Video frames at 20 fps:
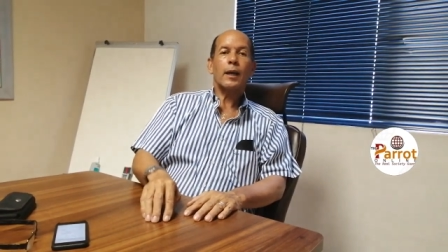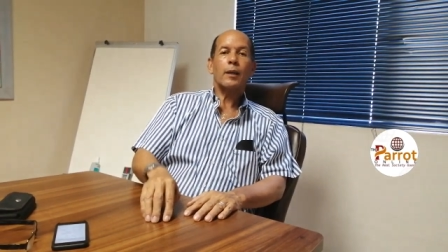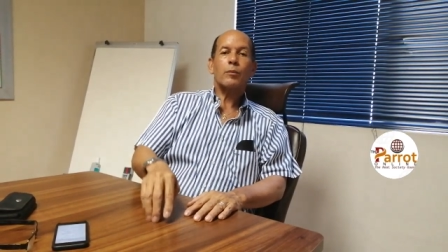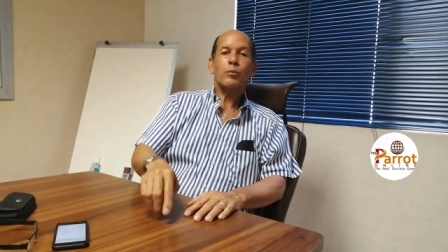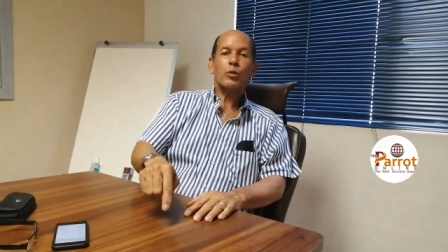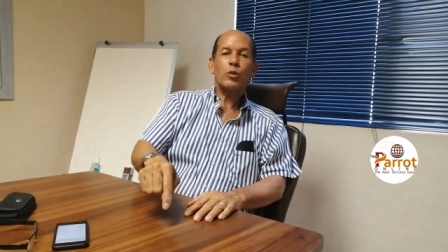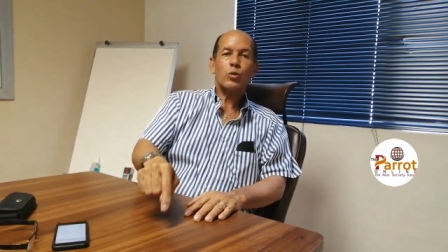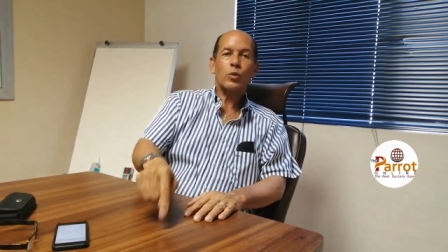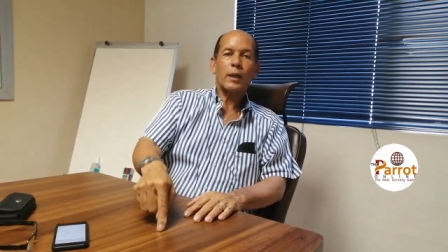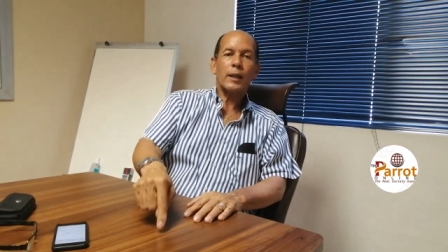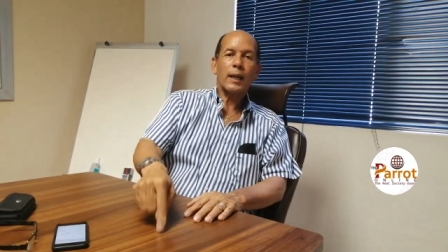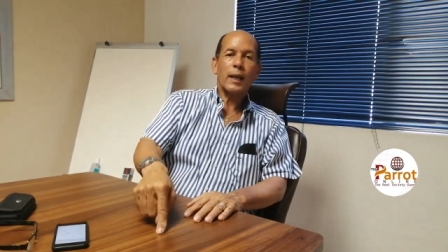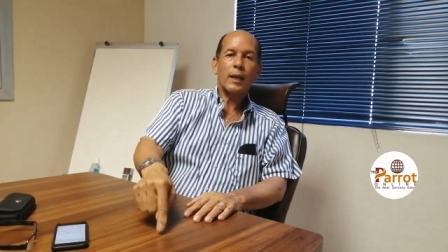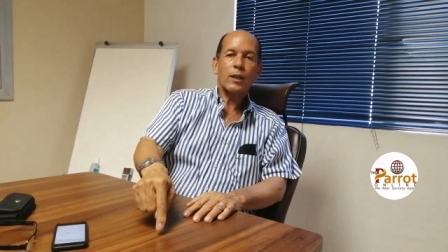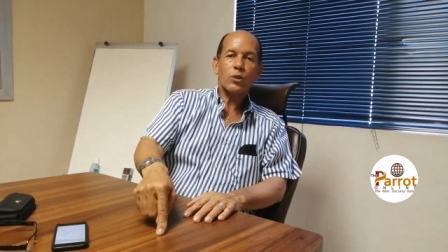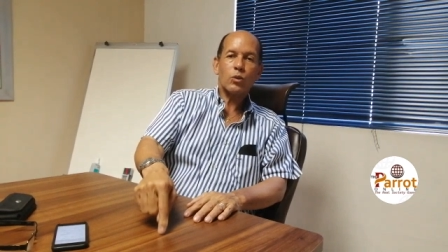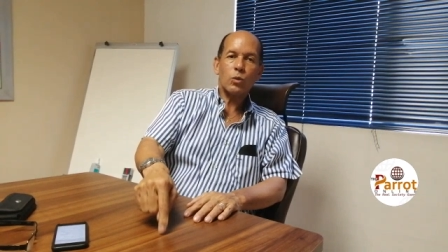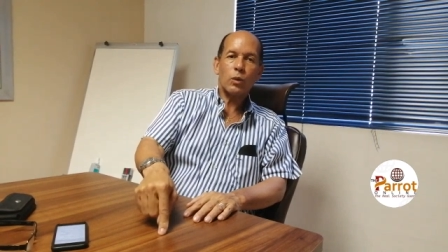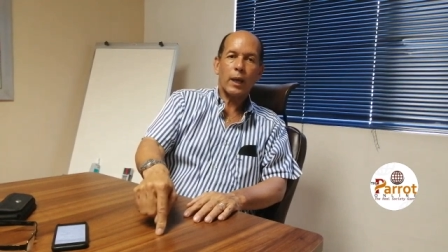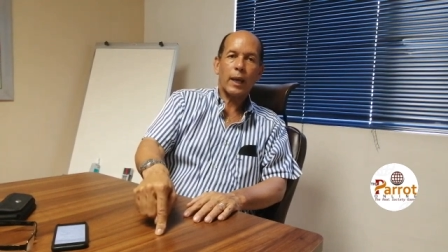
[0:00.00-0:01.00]
And
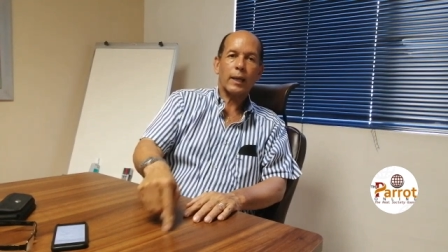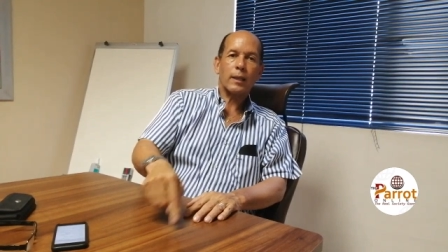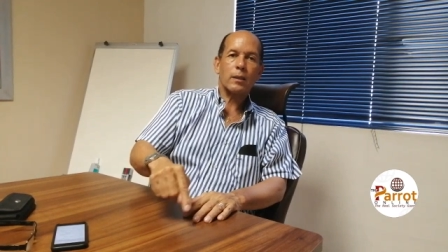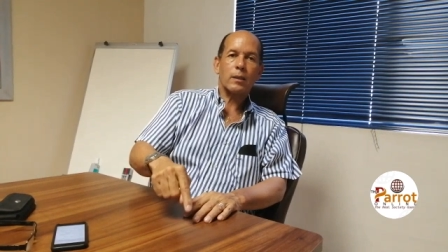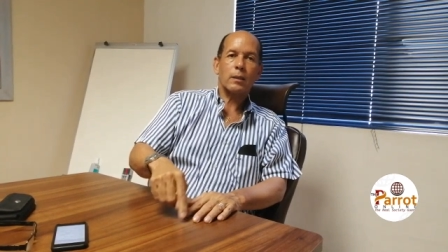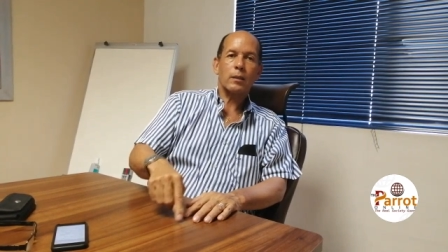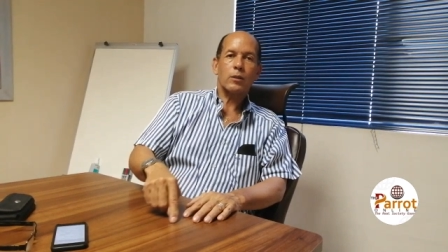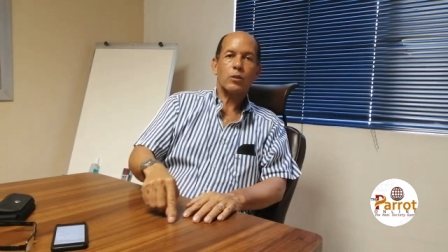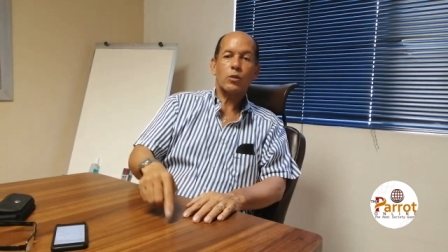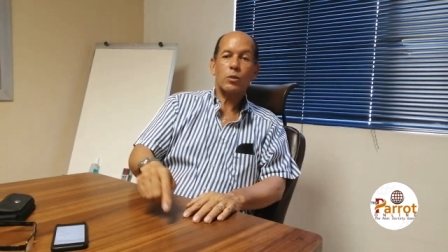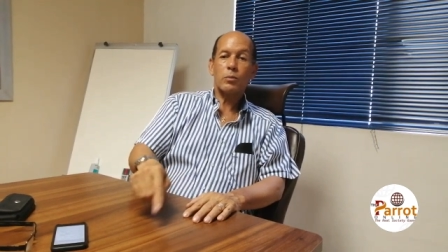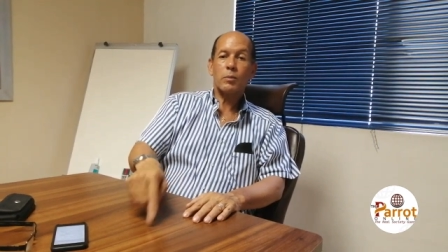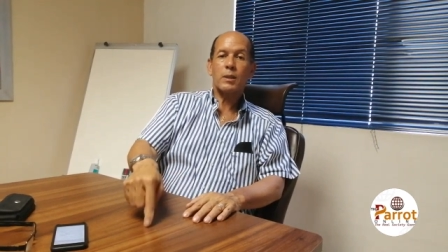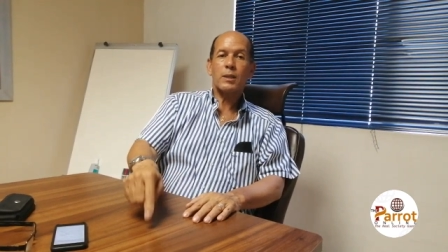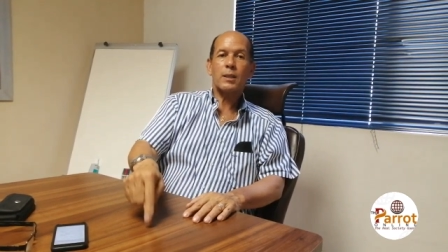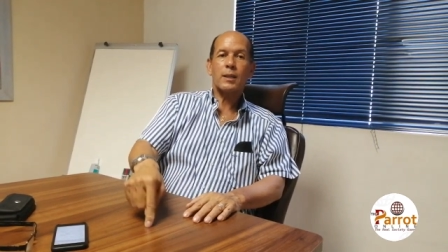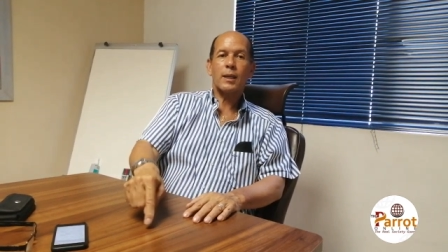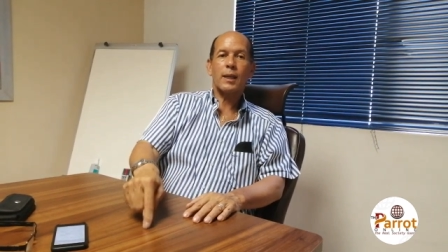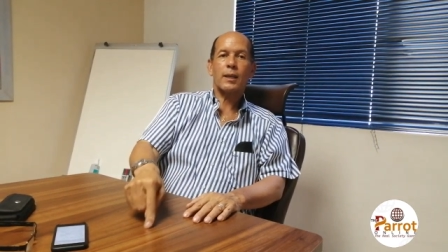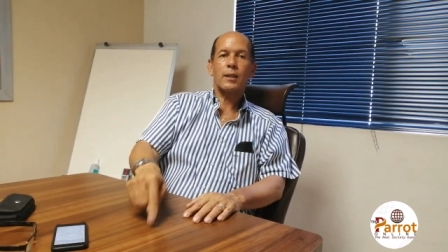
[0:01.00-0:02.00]
Botswana has to act to
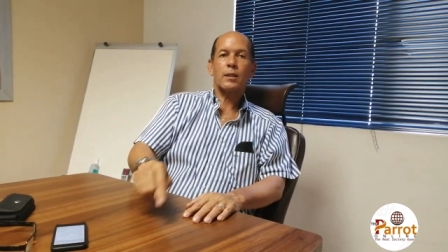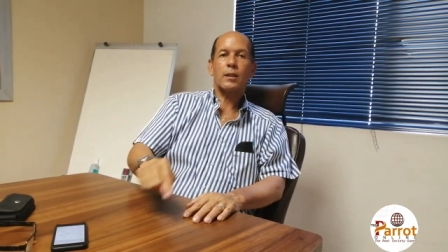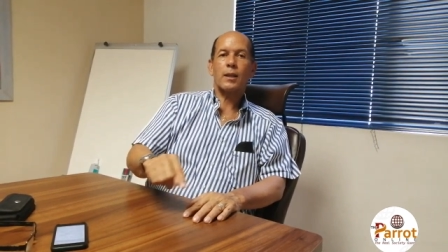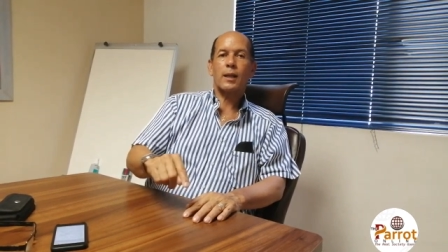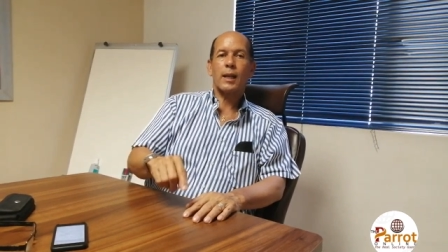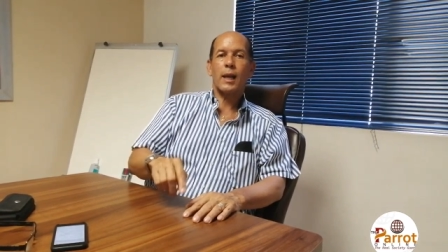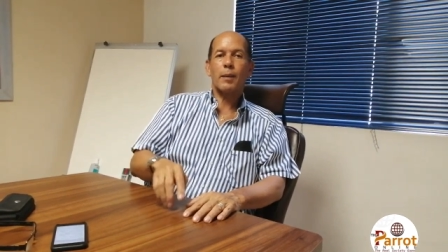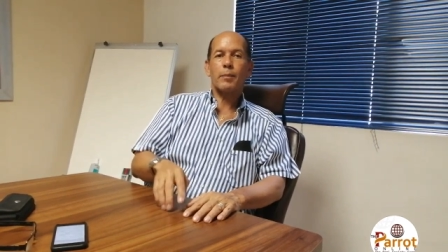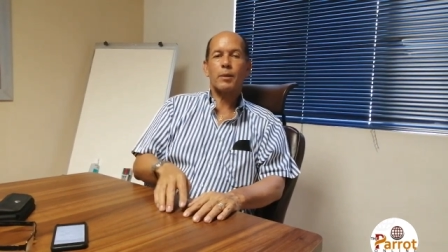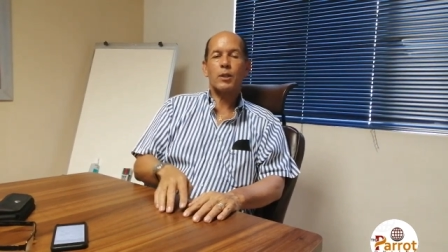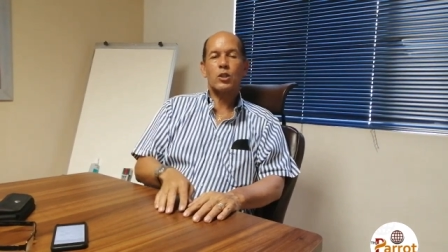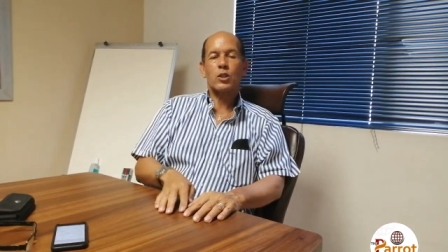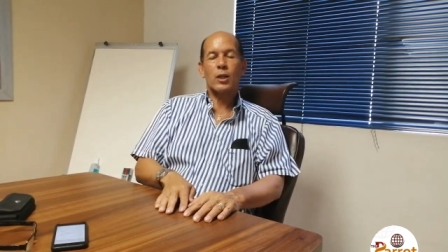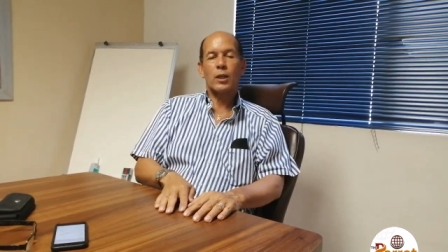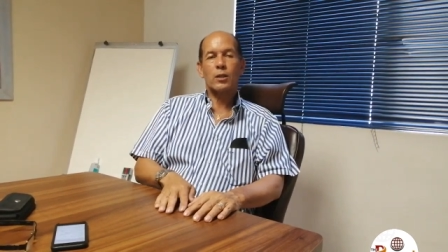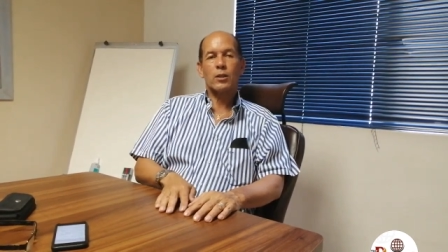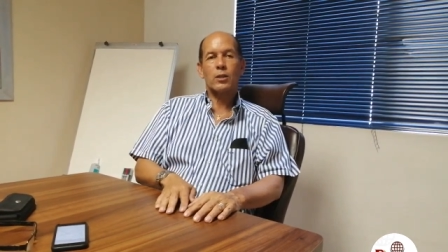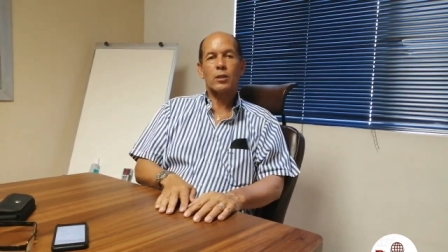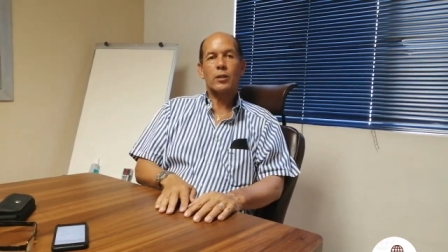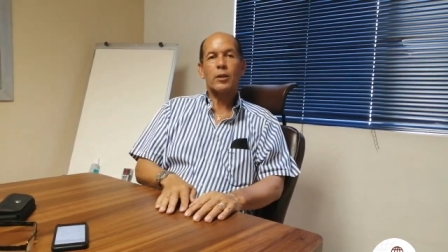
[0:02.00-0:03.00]
mitigate in climate
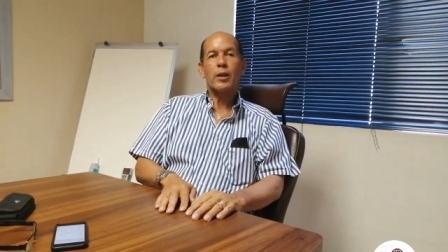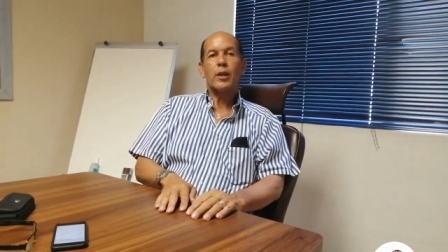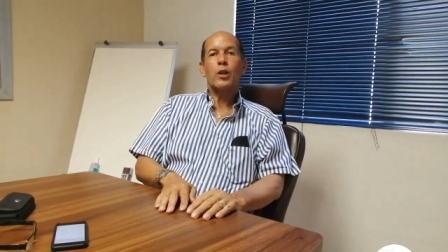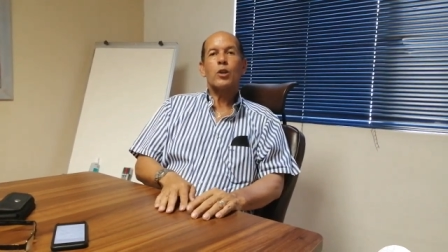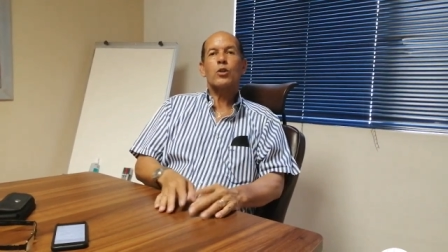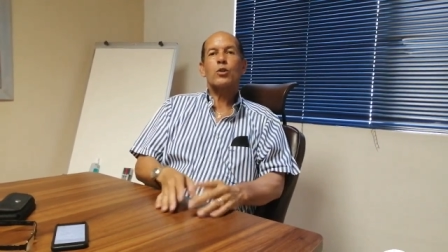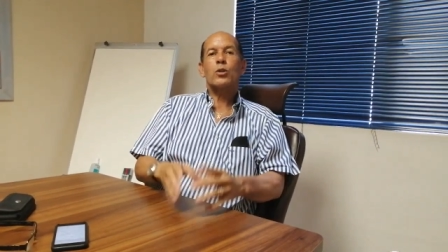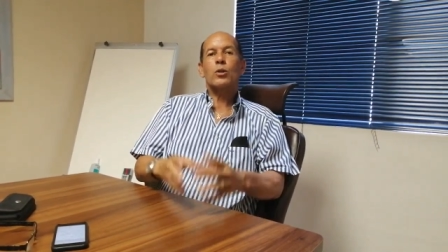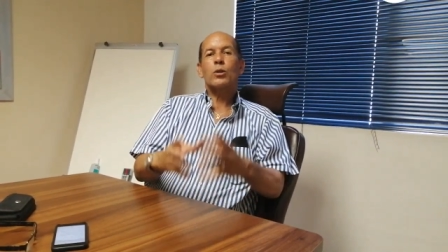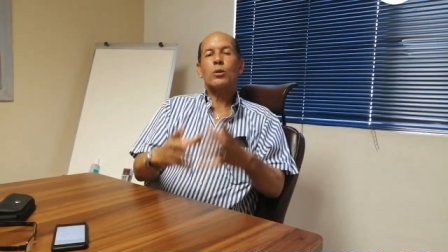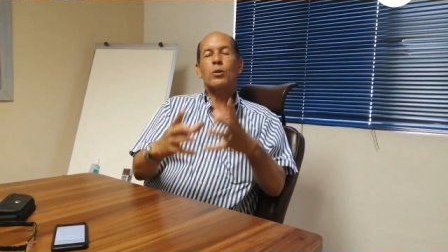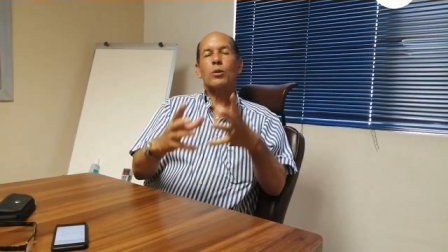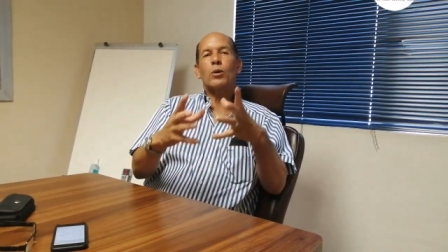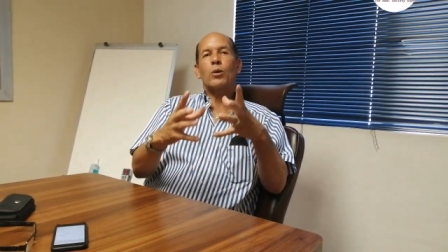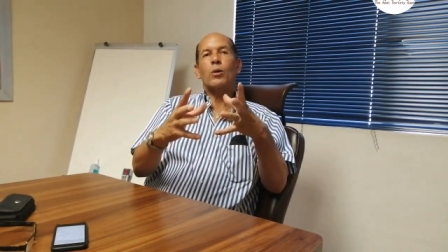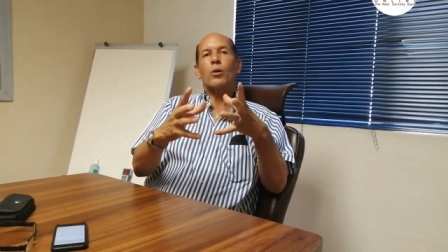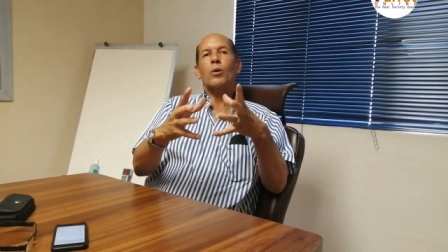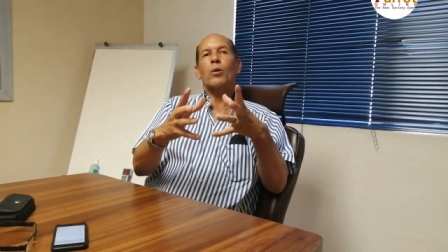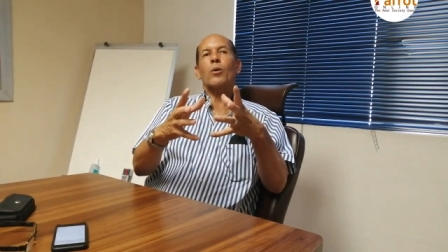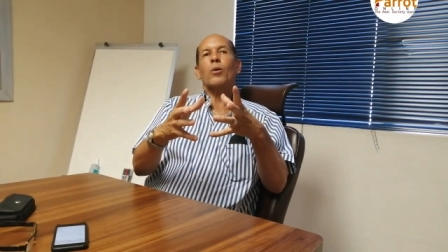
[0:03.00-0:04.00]
change.
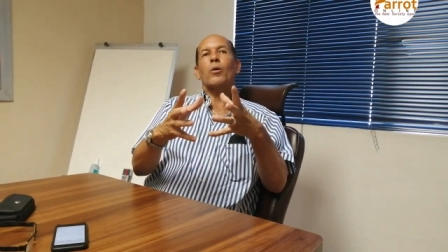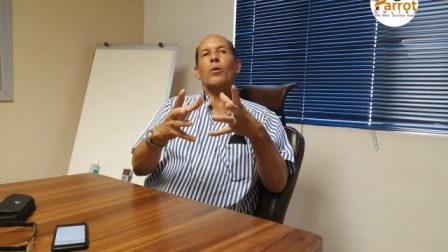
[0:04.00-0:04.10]
So